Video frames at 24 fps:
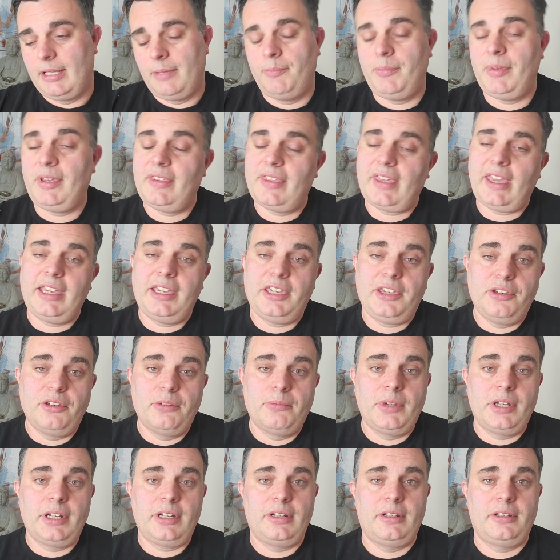be they
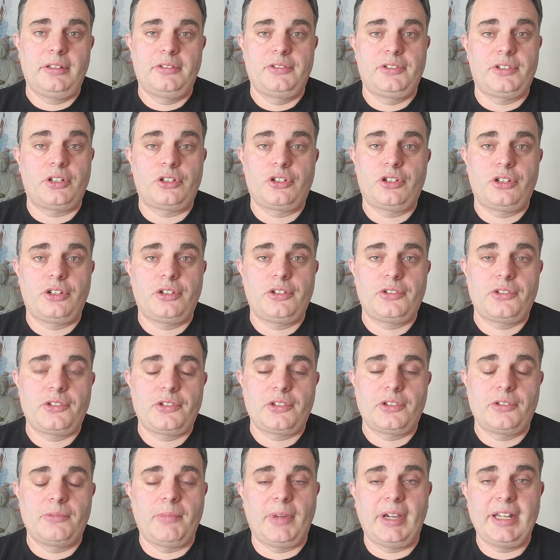human, such
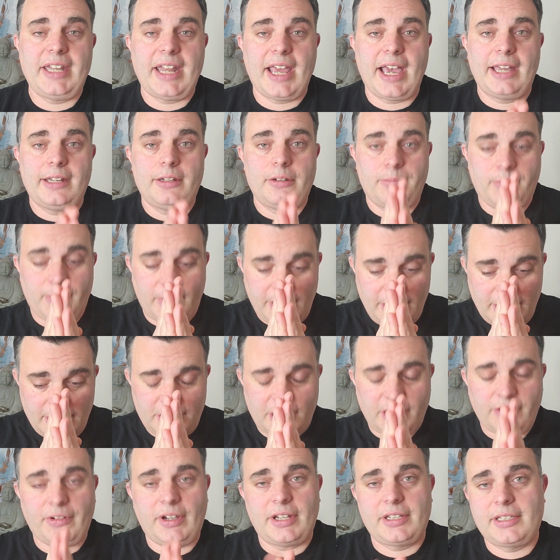as my nan, may
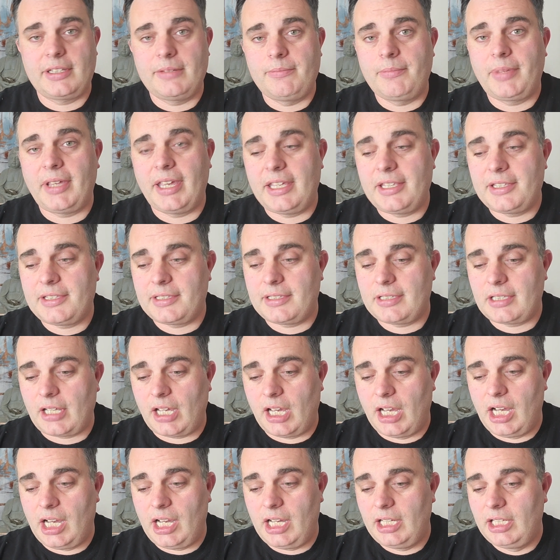she rest in peace,
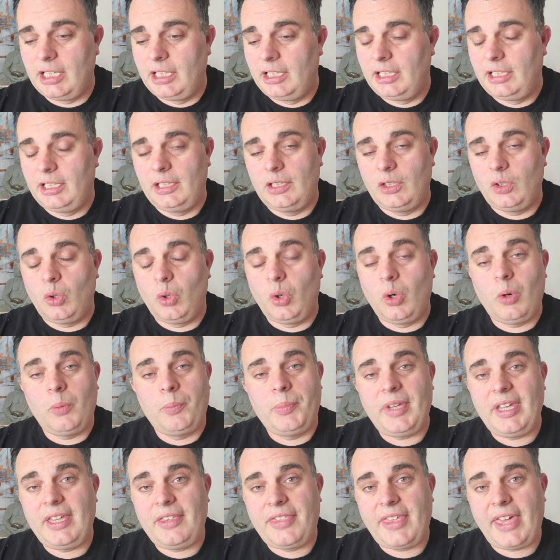or
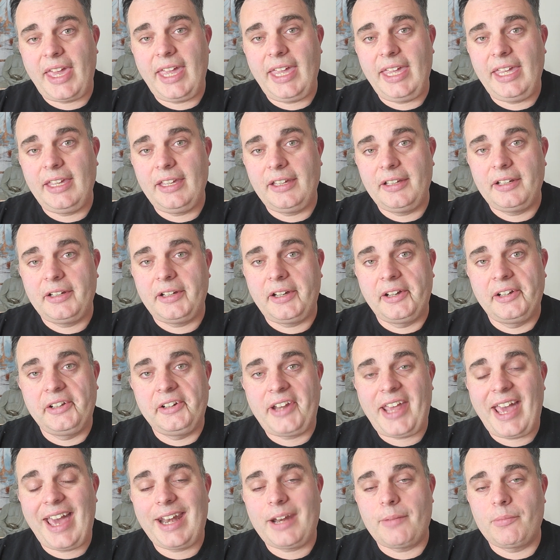be they
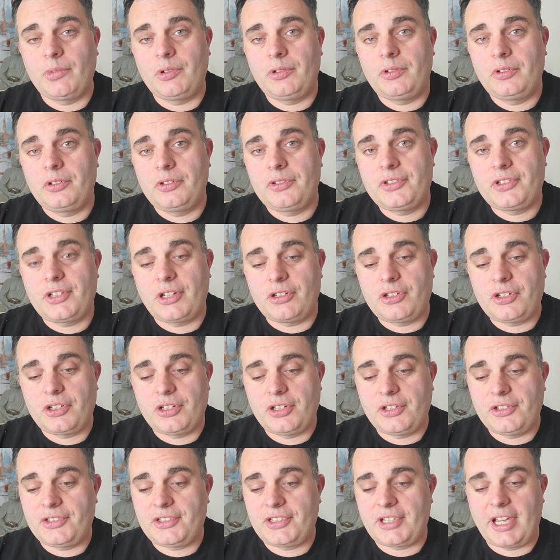an animal, such
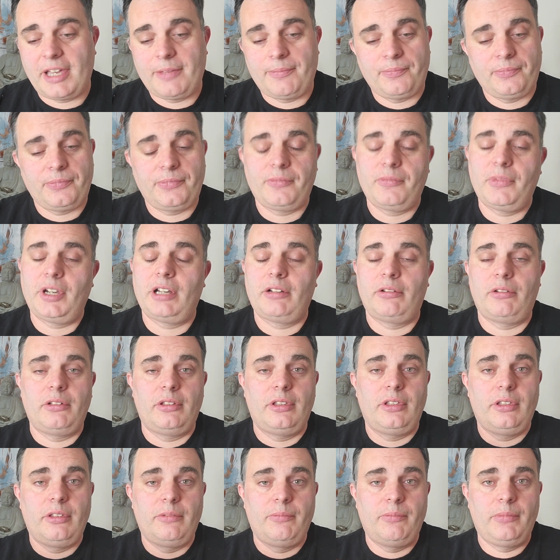as,
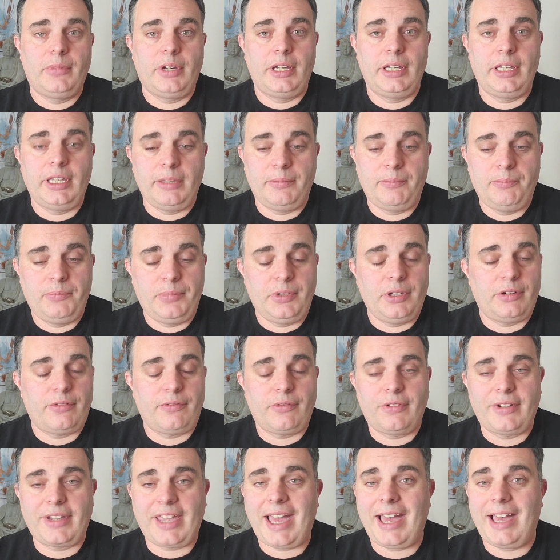my
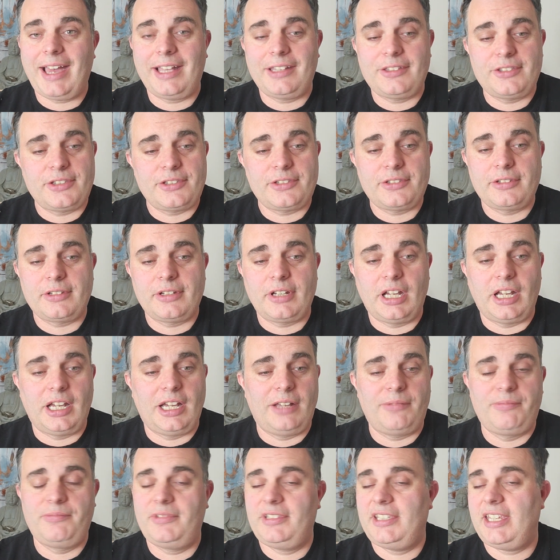beautiful cats,
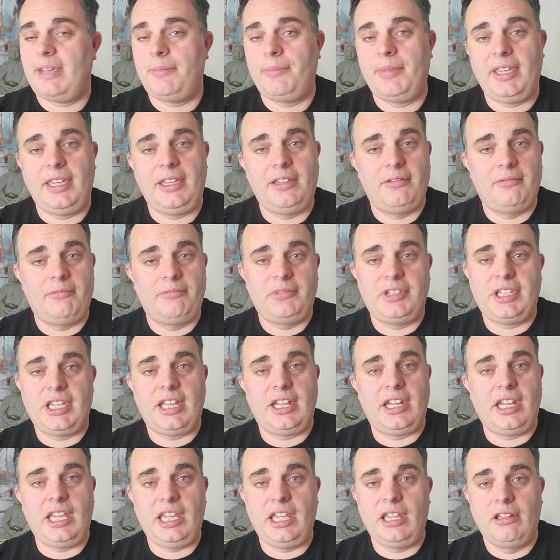Tibby,
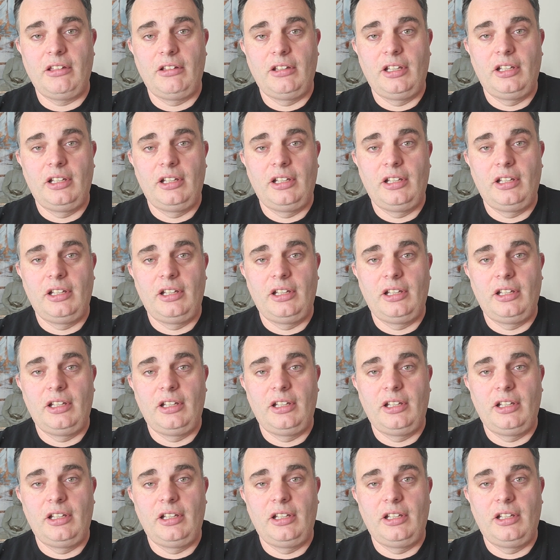Kitty.